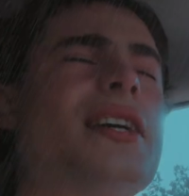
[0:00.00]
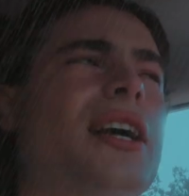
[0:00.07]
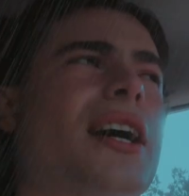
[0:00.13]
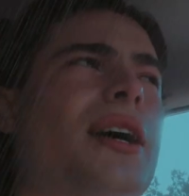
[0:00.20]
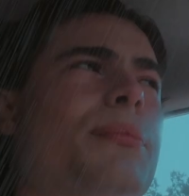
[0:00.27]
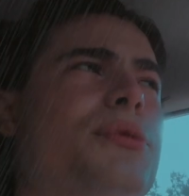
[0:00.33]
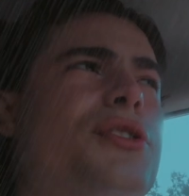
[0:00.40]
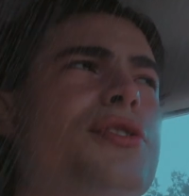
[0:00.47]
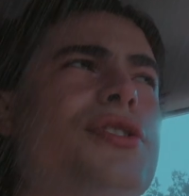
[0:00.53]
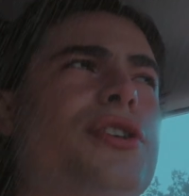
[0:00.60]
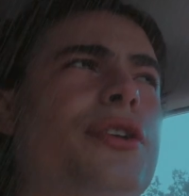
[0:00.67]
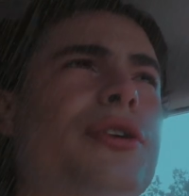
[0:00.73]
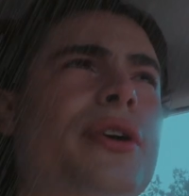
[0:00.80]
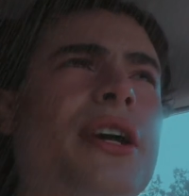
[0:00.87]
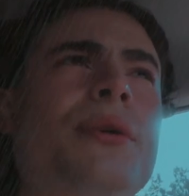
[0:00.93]
and I'm just
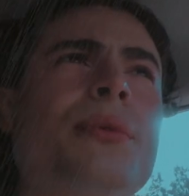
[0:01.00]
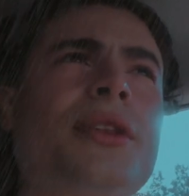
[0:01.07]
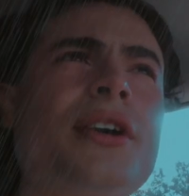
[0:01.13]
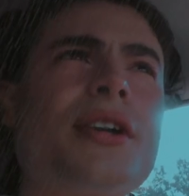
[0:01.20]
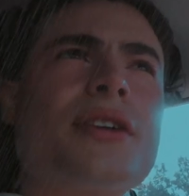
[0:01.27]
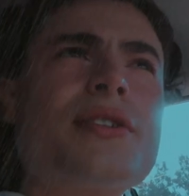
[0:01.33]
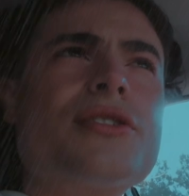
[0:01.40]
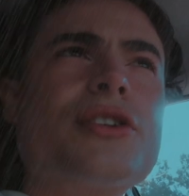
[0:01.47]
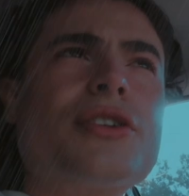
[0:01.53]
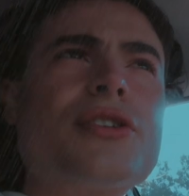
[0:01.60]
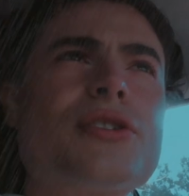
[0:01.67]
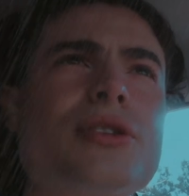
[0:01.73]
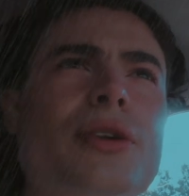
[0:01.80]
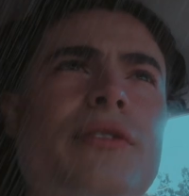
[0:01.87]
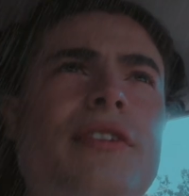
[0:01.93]
not okay with it because they're
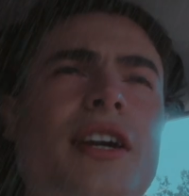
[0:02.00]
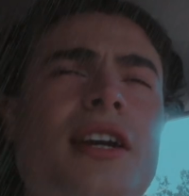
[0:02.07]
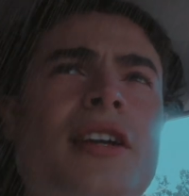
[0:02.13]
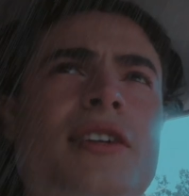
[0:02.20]
so fucking